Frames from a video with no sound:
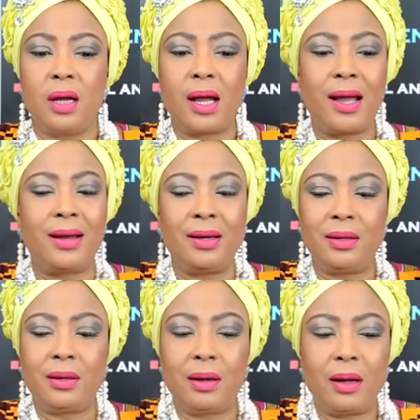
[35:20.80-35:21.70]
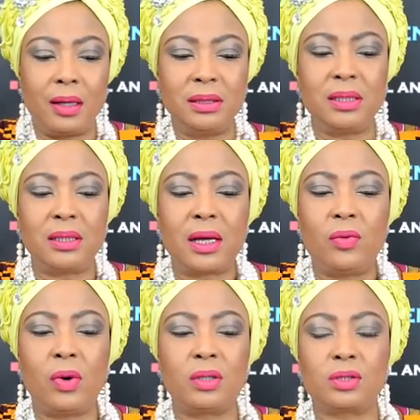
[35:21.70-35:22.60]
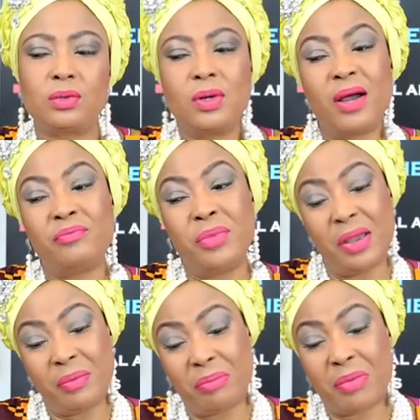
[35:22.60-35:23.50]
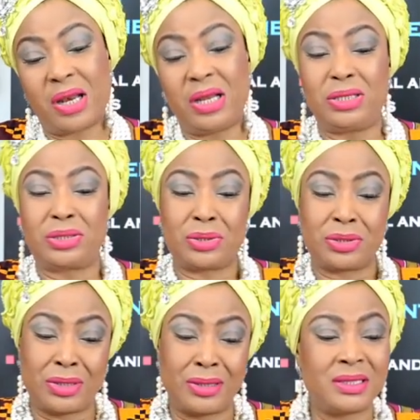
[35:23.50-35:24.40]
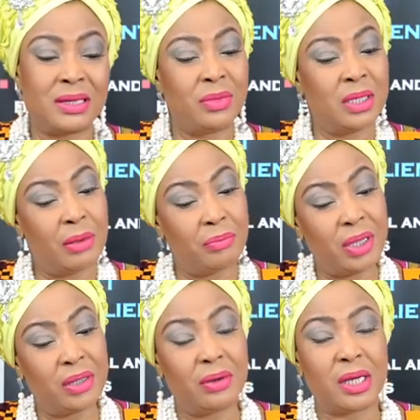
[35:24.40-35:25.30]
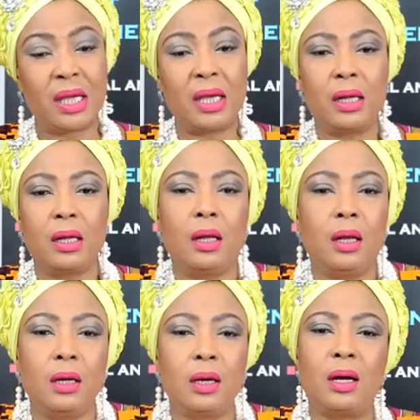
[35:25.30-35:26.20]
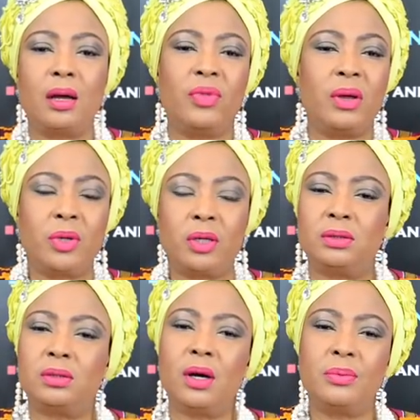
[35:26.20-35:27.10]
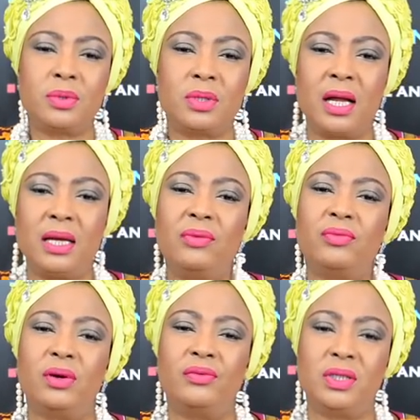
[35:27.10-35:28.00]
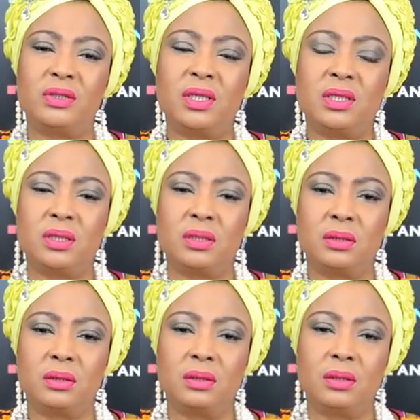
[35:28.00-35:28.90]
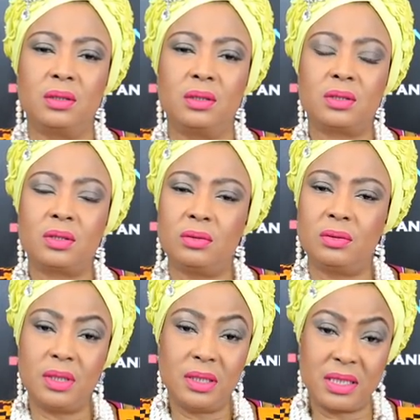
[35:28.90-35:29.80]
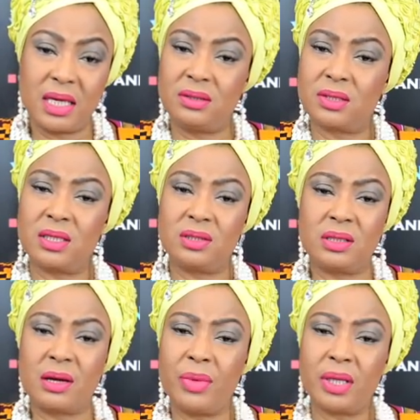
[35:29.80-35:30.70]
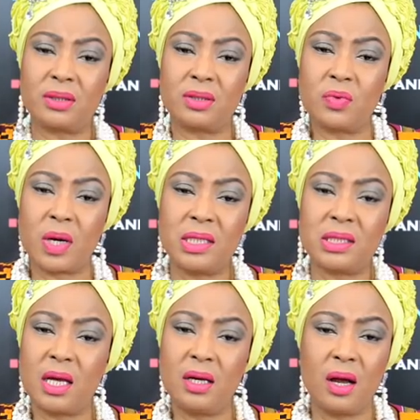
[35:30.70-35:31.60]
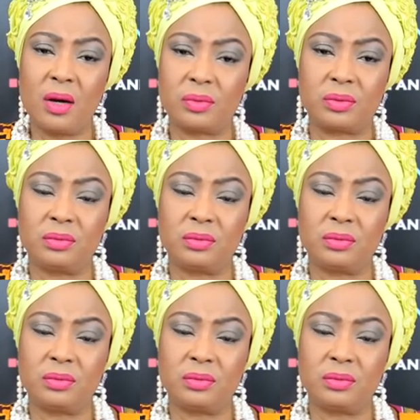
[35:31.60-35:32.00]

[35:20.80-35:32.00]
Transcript: And all the other ones who have maybe managed or done something a bit okay, none of them got up to that level of education. So is it education that makes us wise? No.